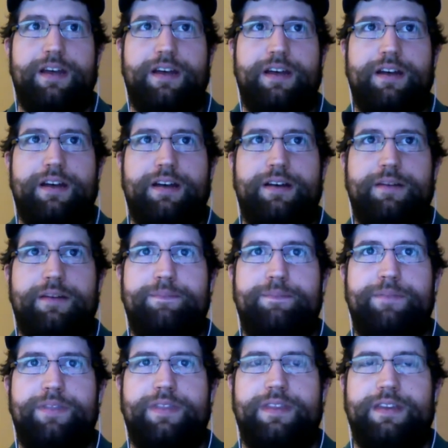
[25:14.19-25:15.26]

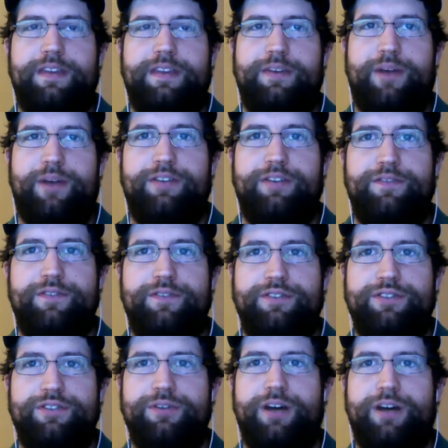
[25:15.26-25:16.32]
You enter for
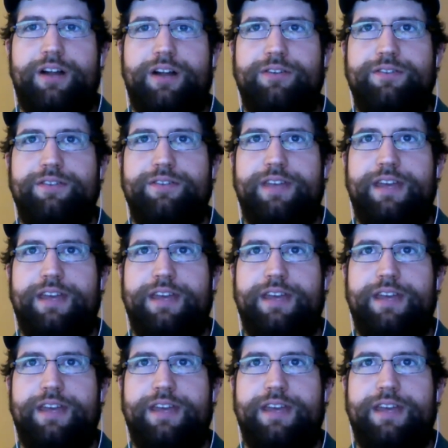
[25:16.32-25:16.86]
$2,